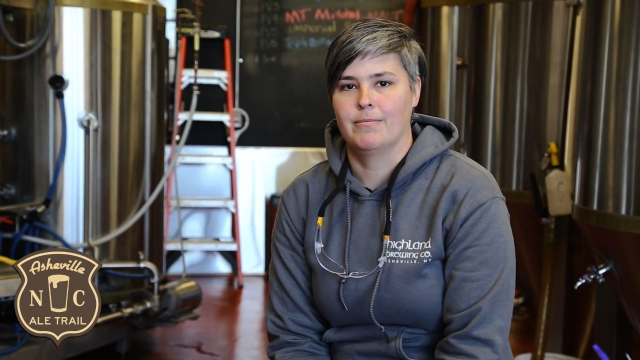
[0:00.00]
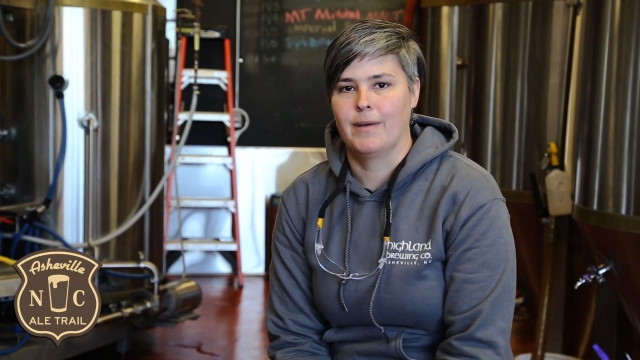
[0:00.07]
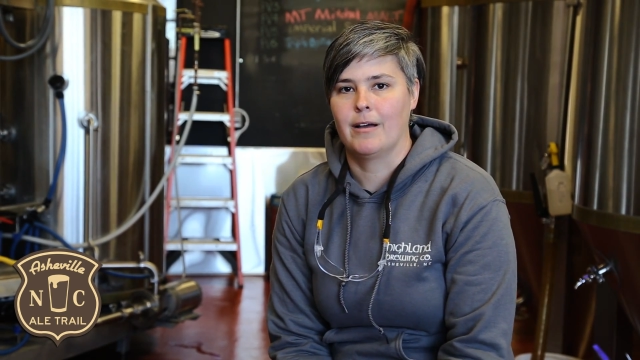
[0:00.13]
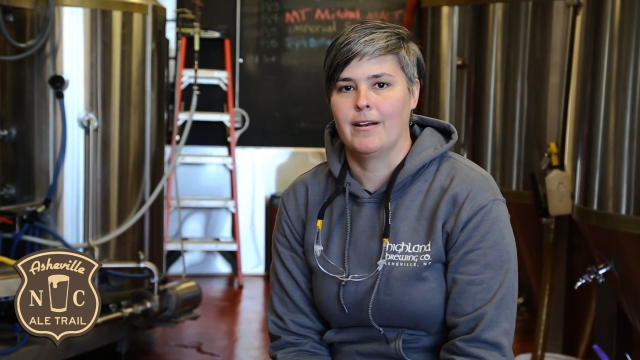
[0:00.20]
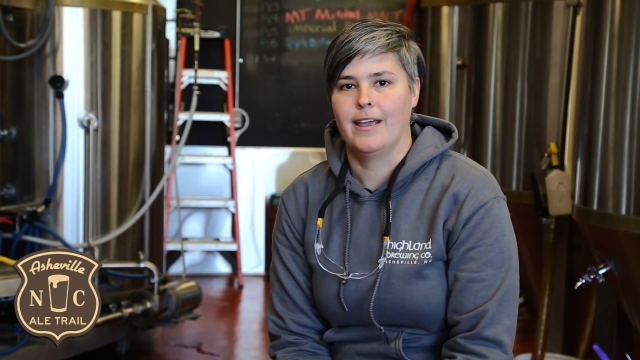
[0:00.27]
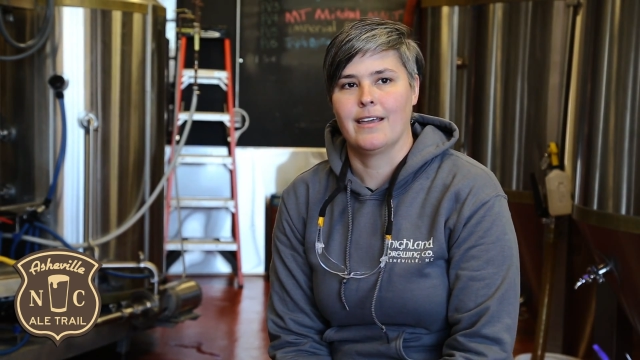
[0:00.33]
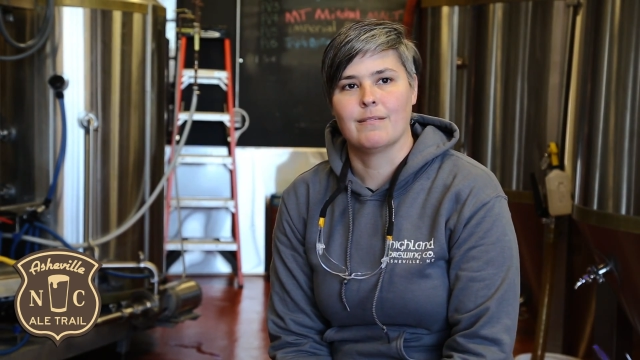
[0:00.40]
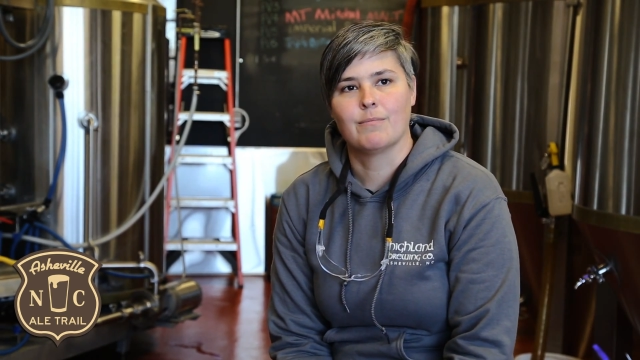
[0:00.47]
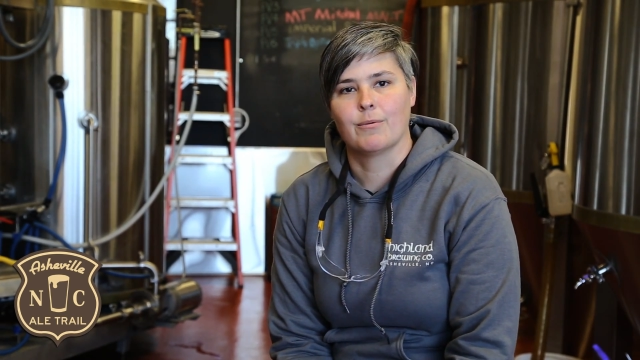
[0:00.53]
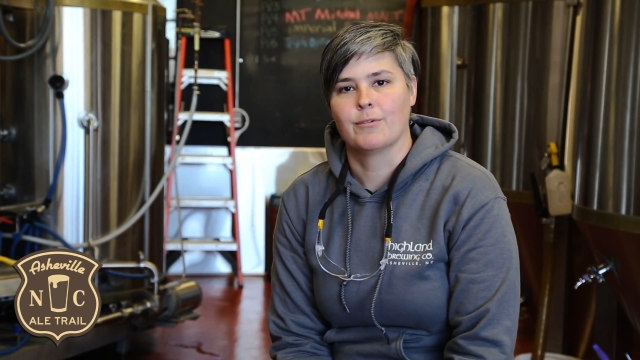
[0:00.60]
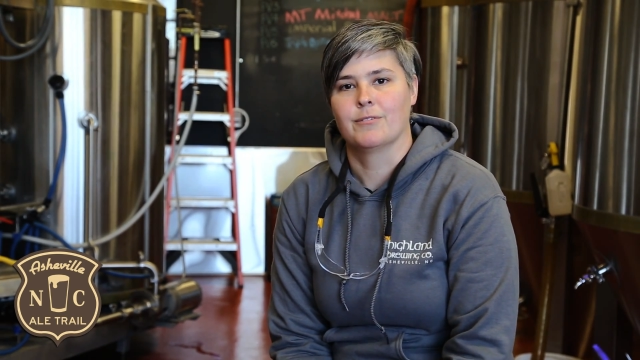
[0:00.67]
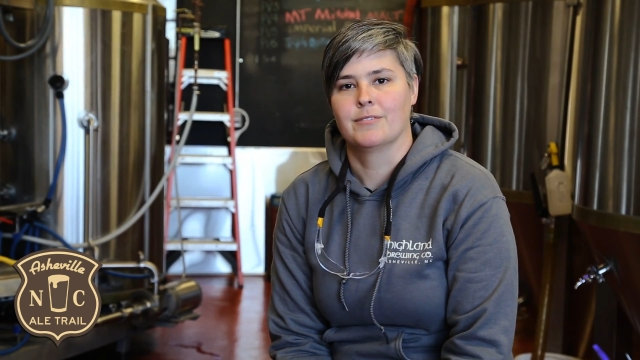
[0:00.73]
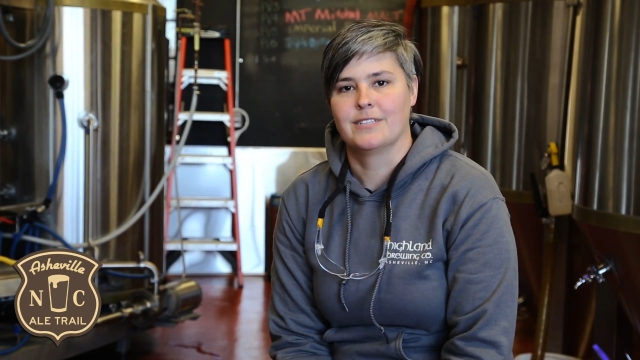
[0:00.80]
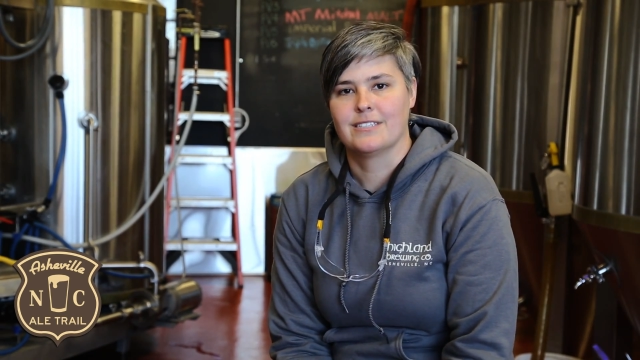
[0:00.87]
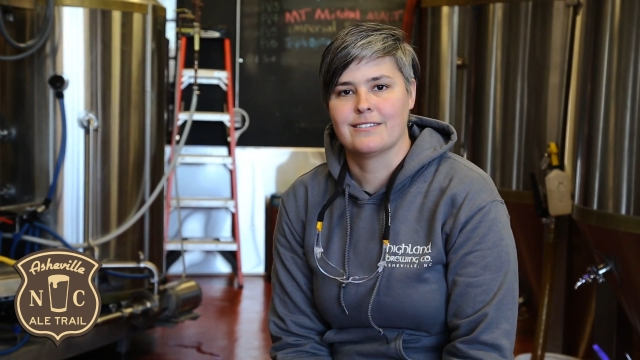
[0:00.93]
about 8
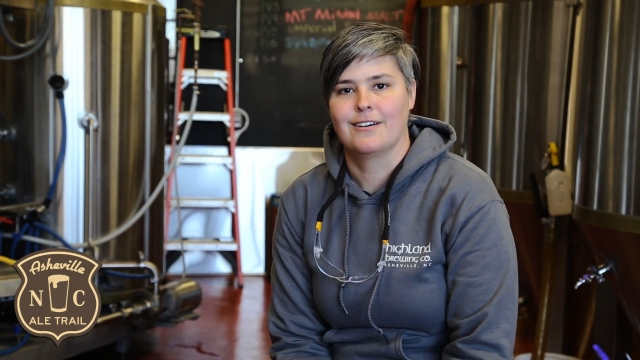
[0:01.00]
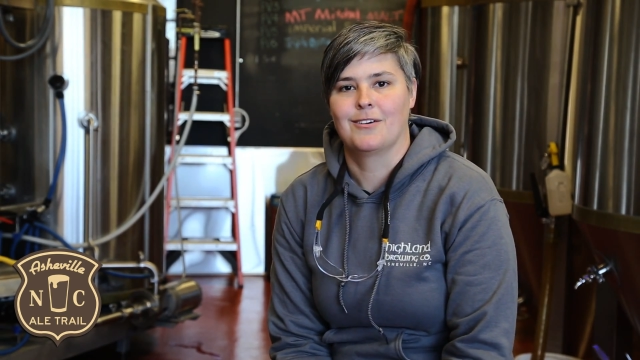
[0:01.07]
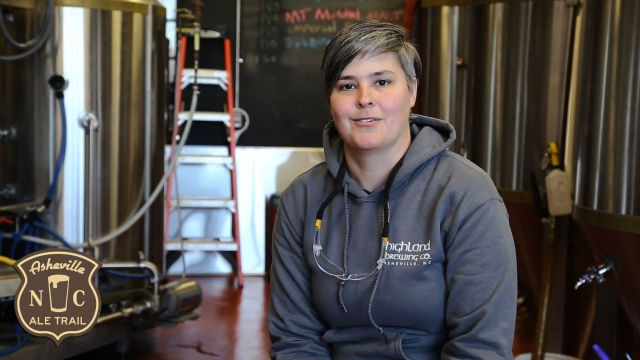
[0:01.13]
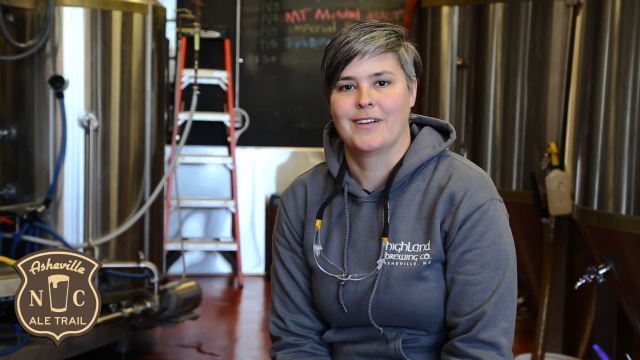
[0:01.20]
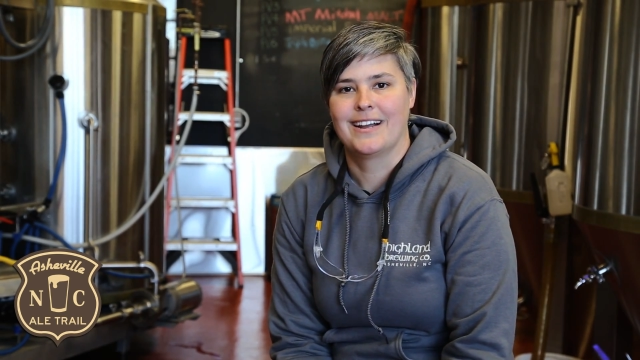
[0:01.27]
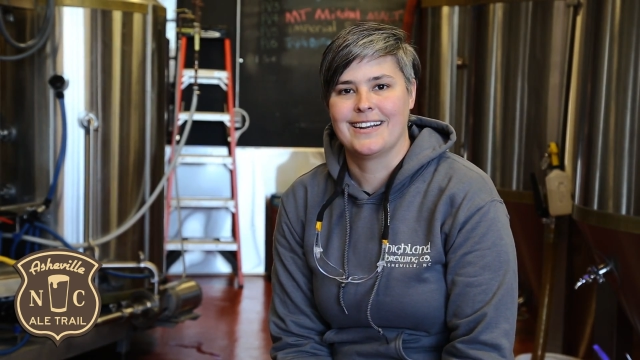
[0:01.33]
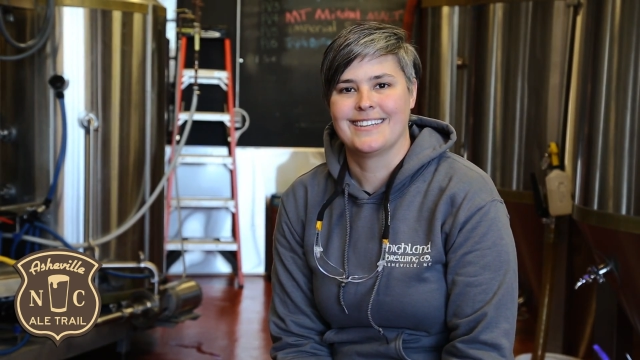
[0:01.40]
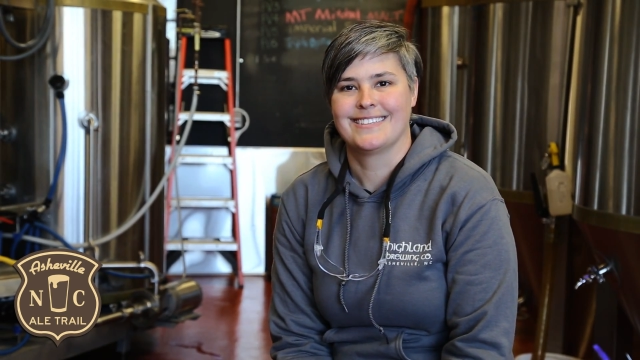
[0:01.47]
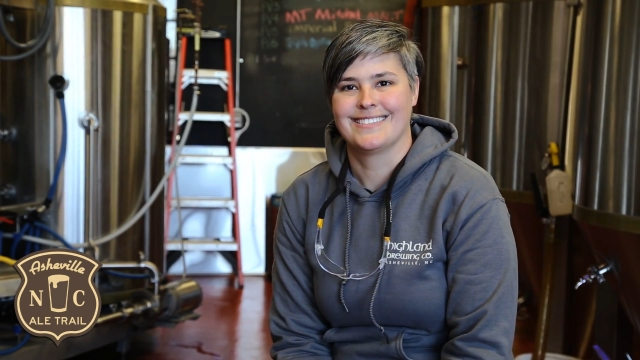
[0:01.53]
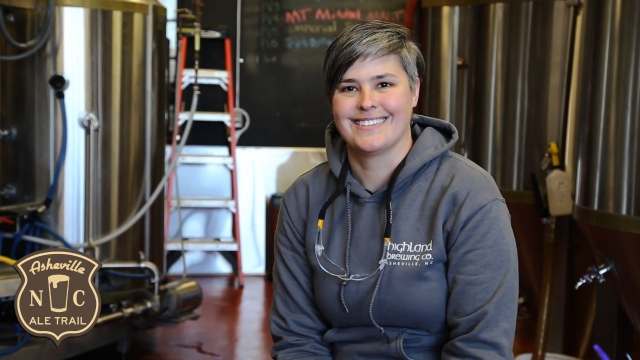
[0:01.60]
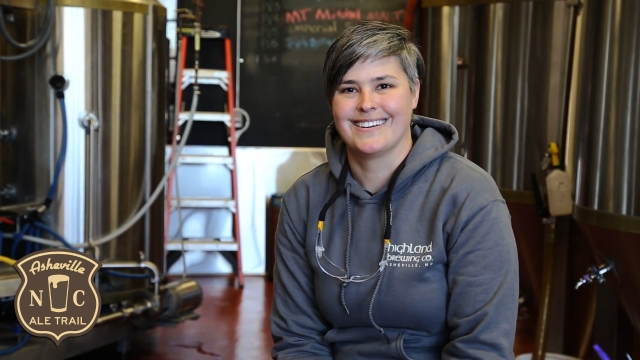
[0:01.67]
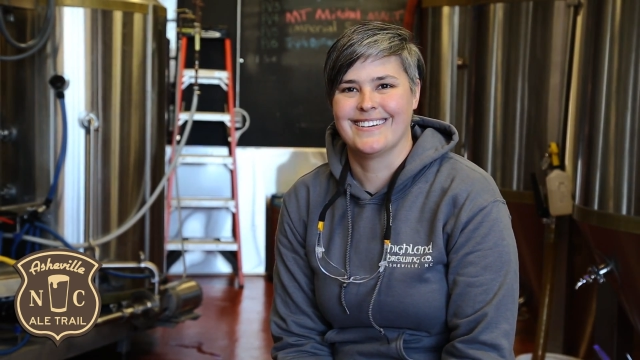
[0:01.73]
breweries already. So